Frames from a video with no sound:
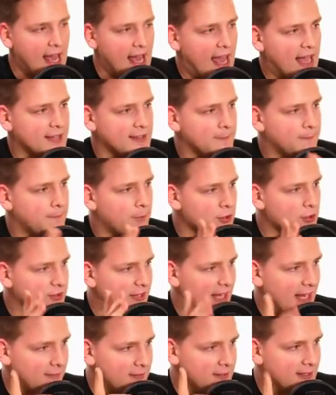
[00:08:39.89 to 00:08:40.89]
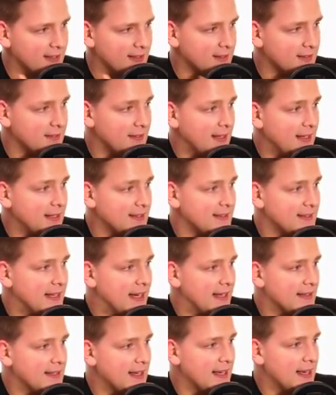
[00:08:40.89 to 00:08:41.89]
And the first evidence is
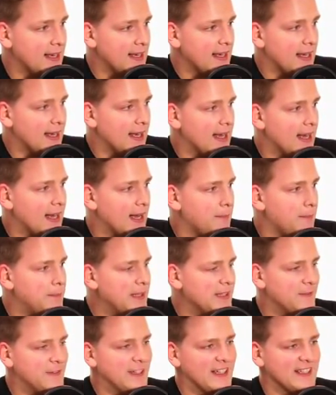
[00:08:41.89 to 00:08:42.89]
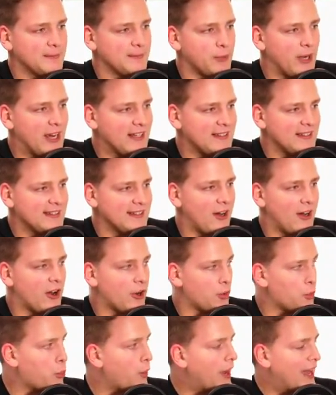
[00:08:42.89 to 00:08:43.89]
that uh, Bitfinex prices are
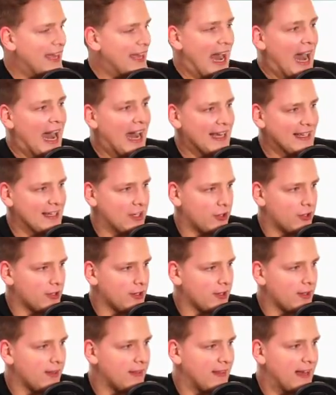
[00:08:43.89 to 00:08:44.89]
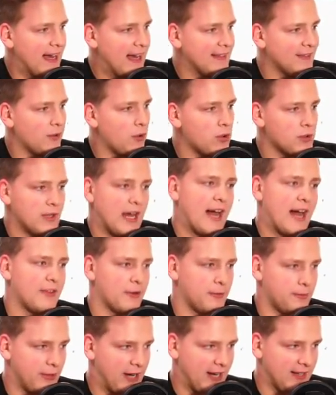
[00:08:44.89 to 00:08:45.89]
way higher than all other
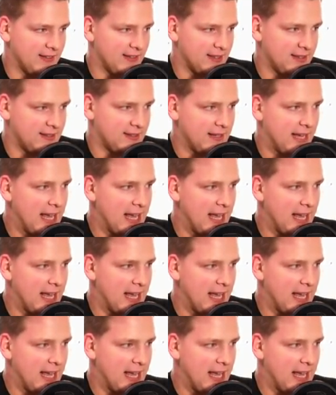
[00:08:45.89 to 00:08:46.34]
prices.